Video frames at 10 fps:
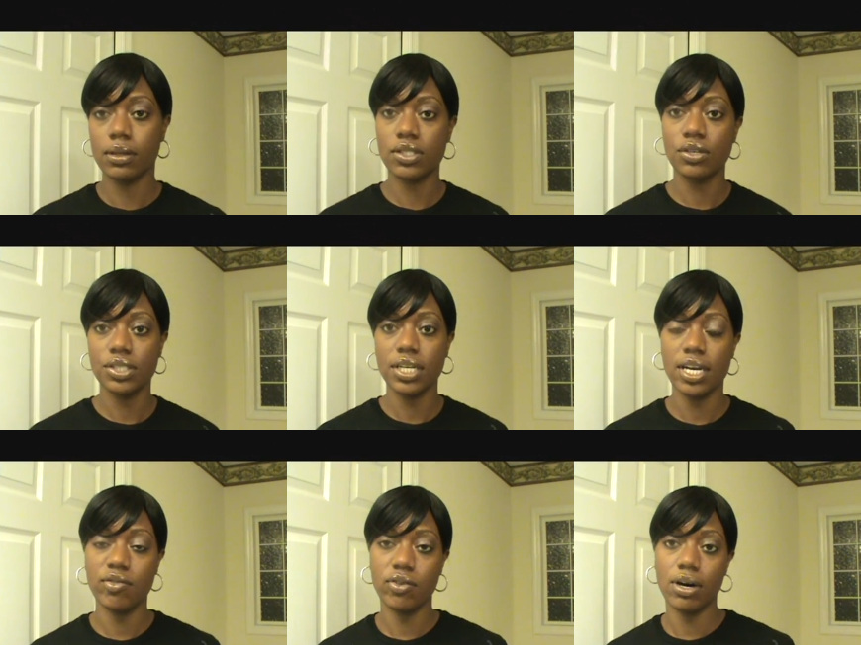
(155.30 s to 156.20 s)
So you should
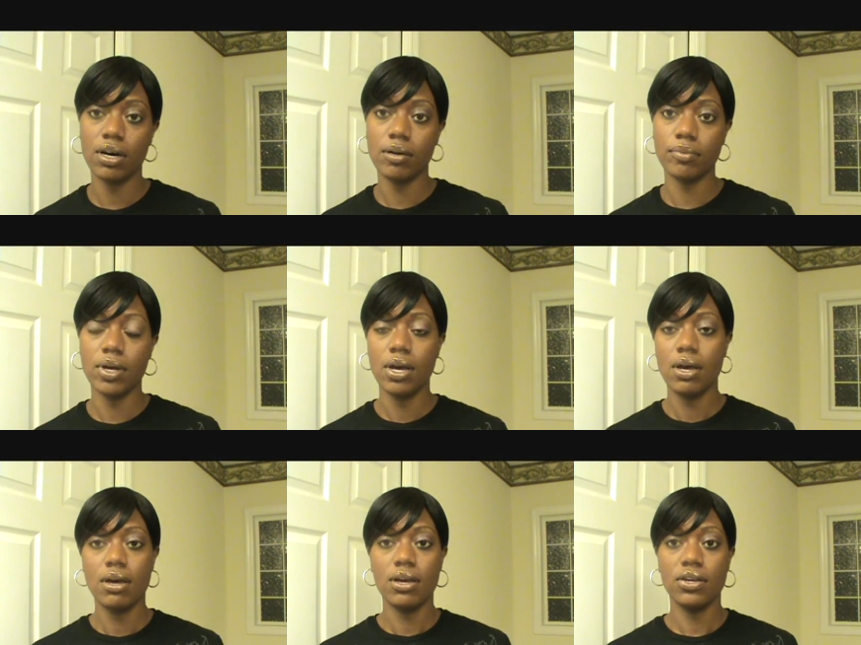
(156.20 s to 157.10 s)
have
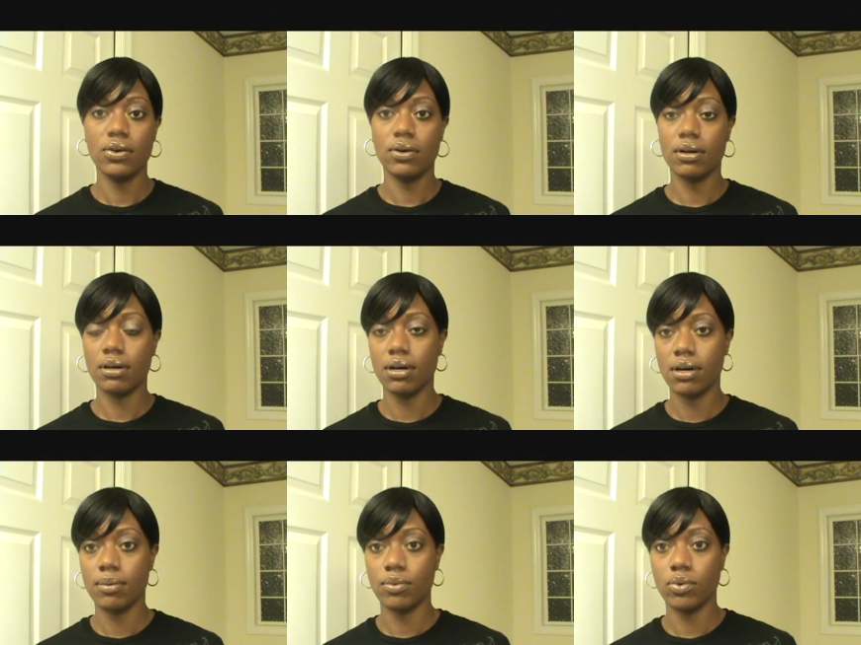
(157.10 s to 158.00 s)
your
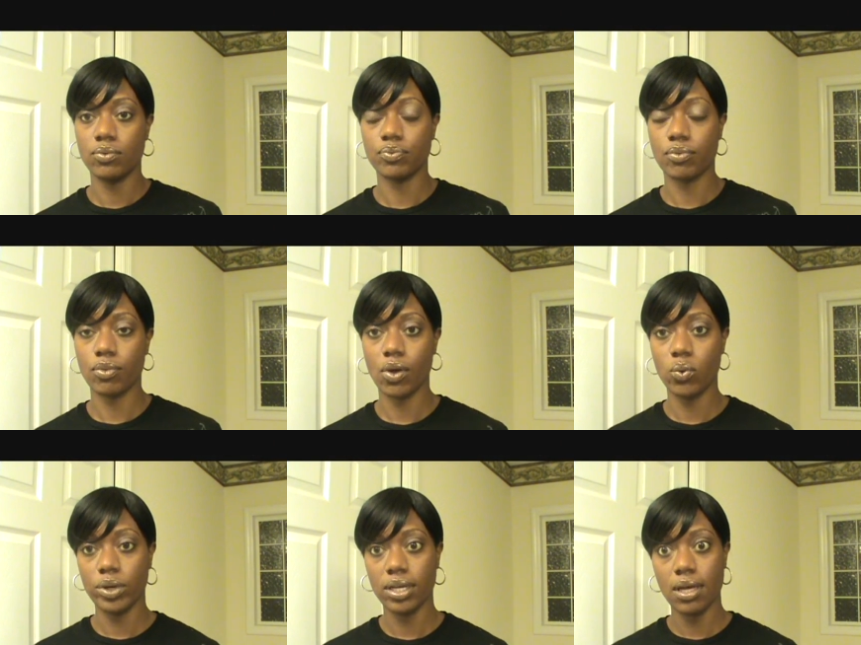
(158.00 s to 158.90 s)

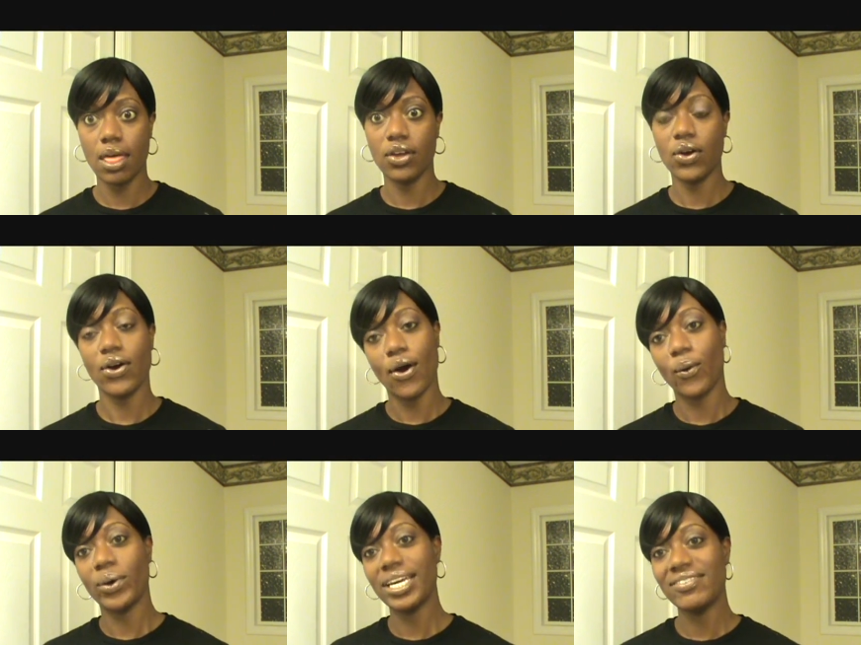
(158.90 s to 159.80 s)

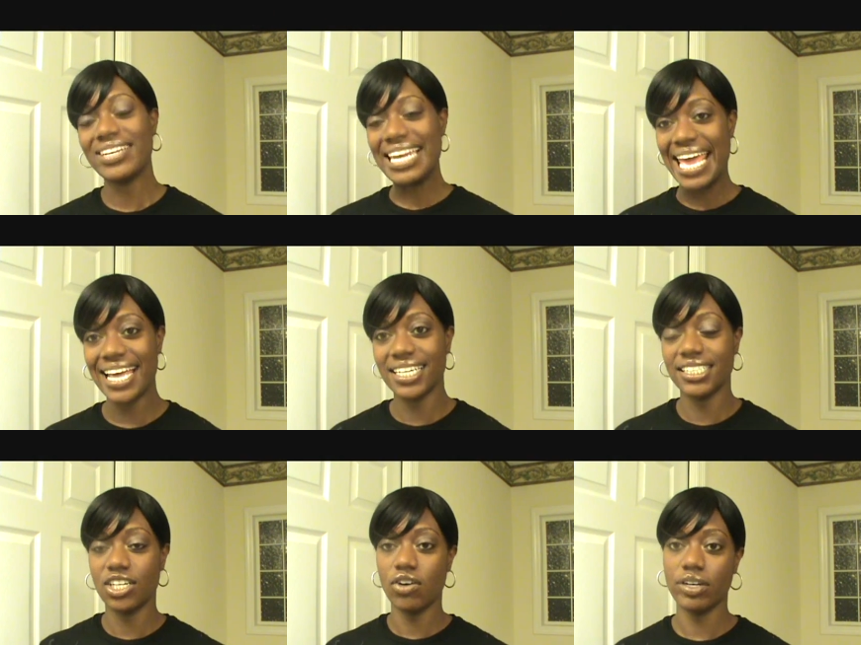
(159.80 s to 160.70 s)
weave net. It
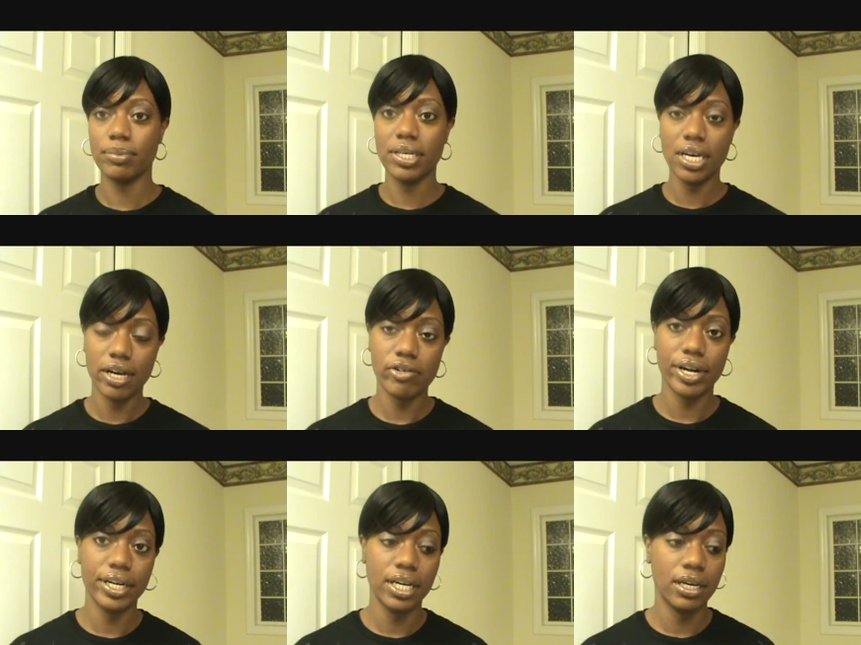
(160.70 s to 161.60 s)
should already be cut
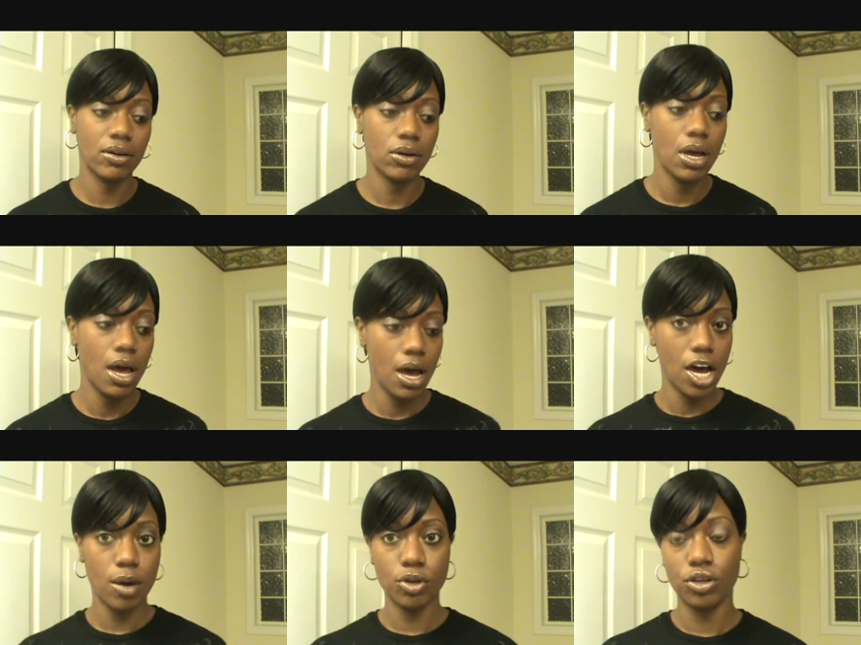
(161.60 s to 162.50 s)
right now.
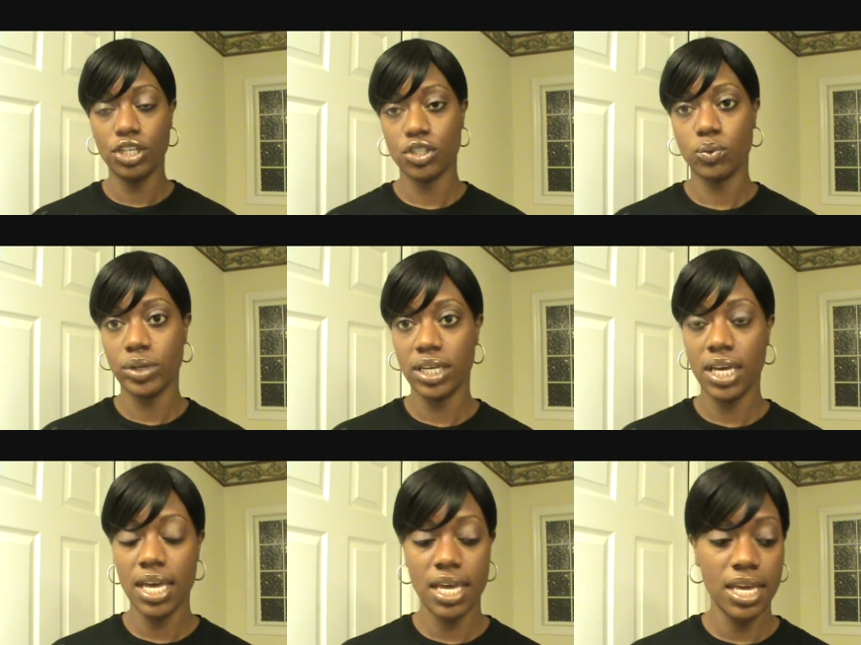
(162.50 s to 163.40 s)
You need your wig
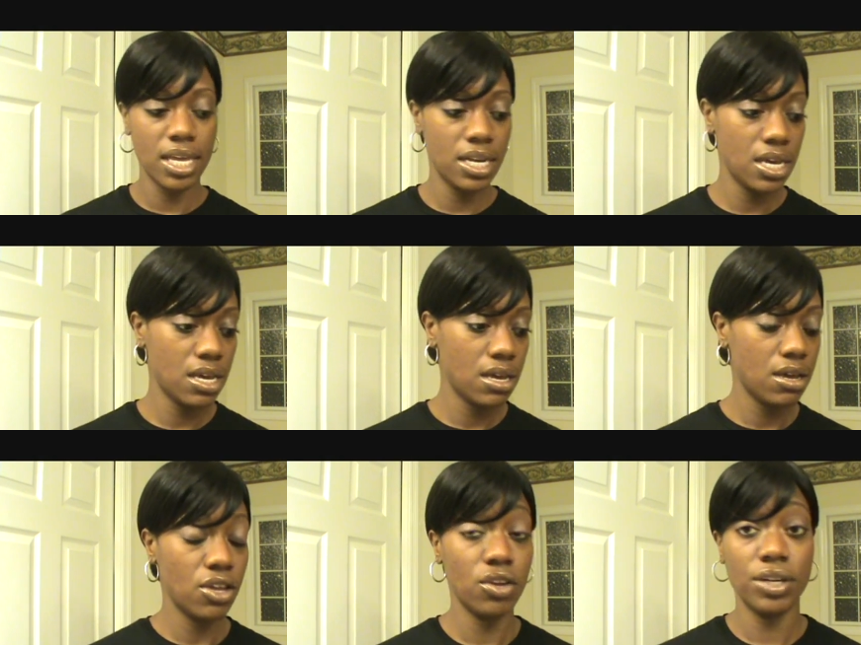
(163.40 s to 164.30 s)
head.
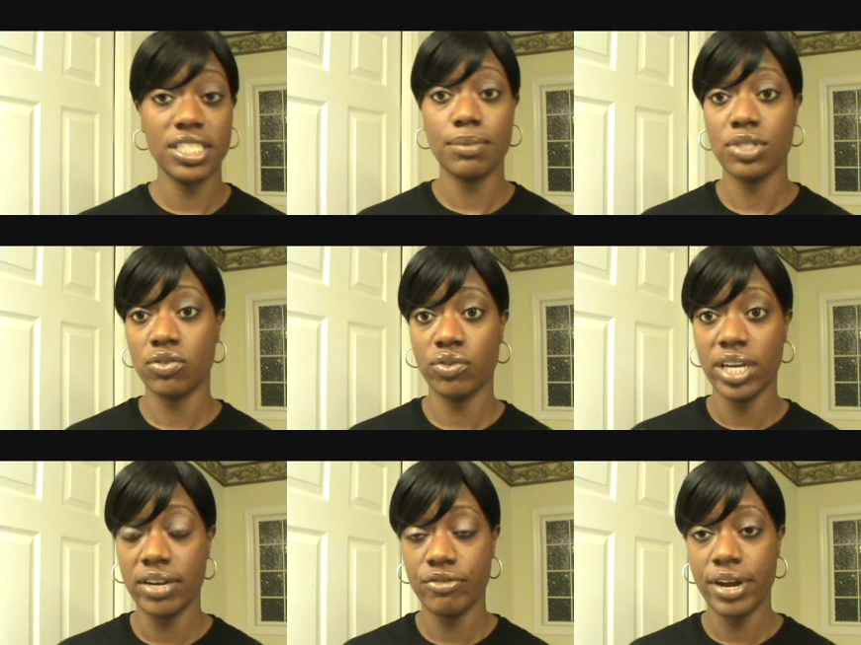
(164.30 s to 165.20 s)
You need some
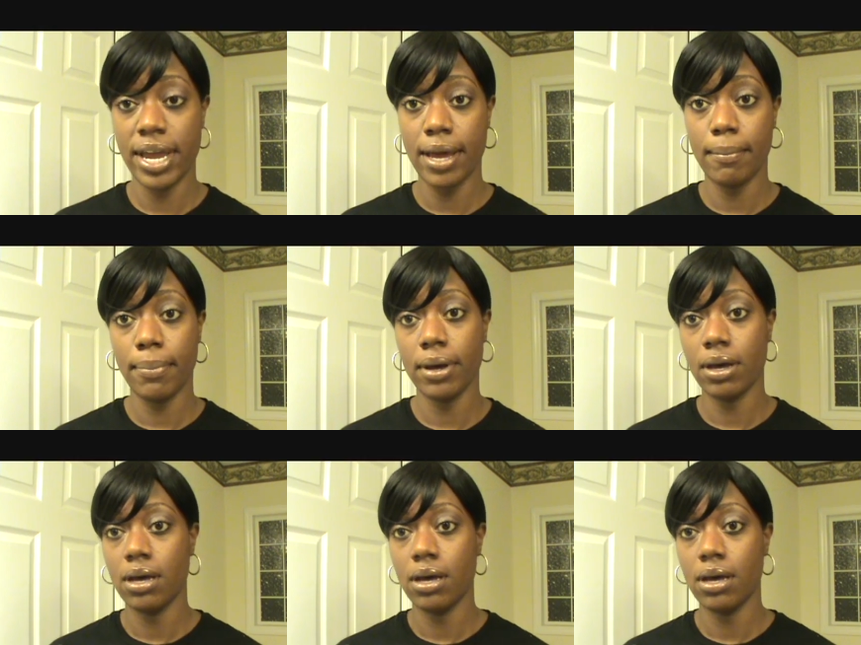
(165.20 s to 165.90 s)
saran wrap.